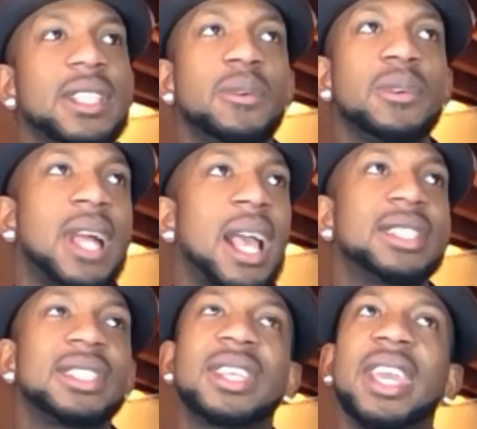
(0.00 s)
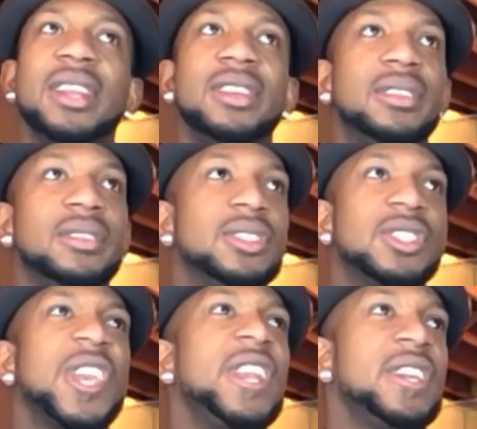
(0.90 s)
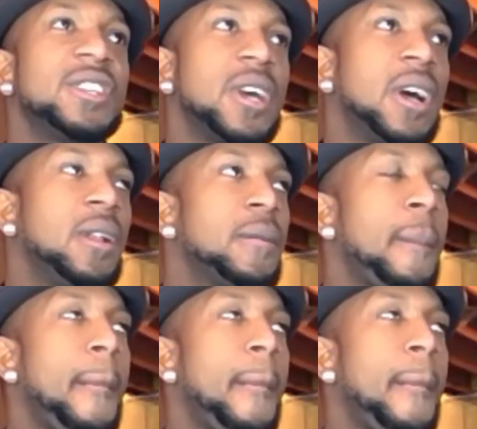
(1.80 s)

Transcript: I was like skinny as hell.